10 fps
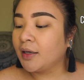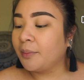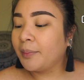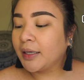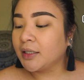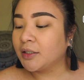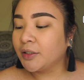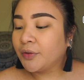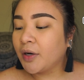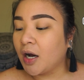Mega
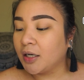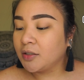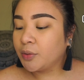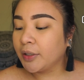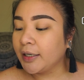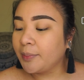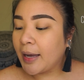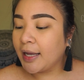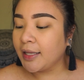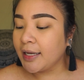Glow Contouring
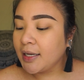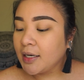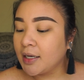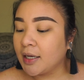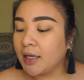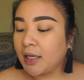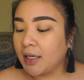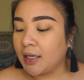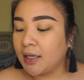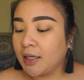Palette
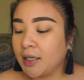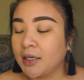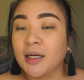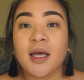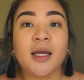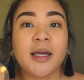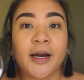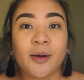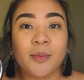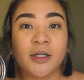in a
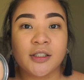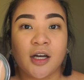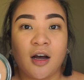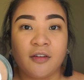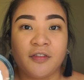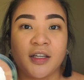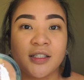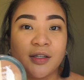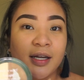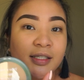caramel toffee.
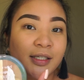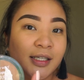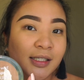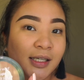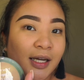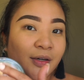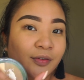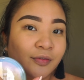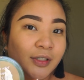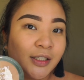So as you can see, I
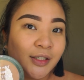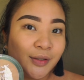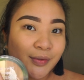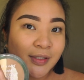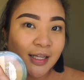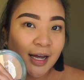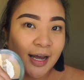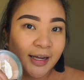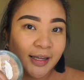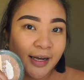don't really use the
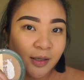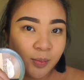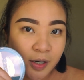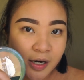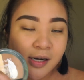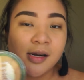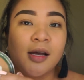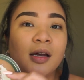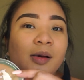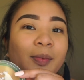highlight part,
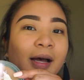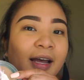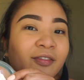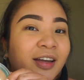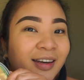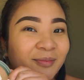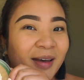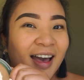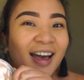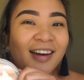but I've hit
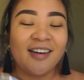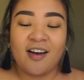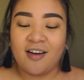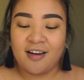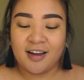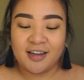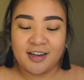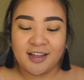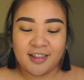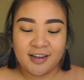pan on
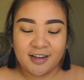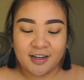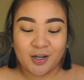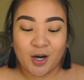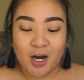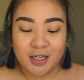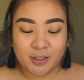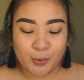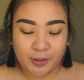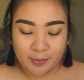the
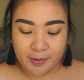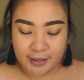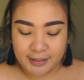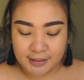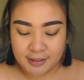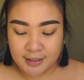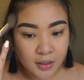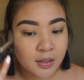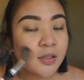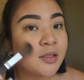contour part.
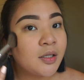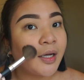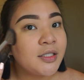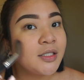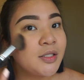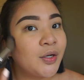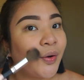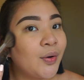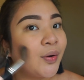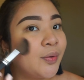So I just go
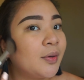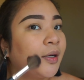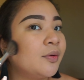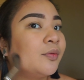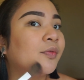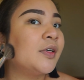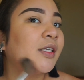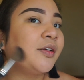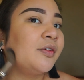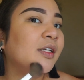
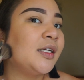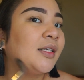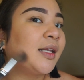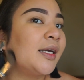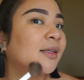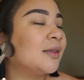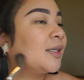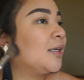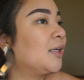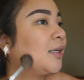really really
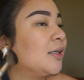lightly.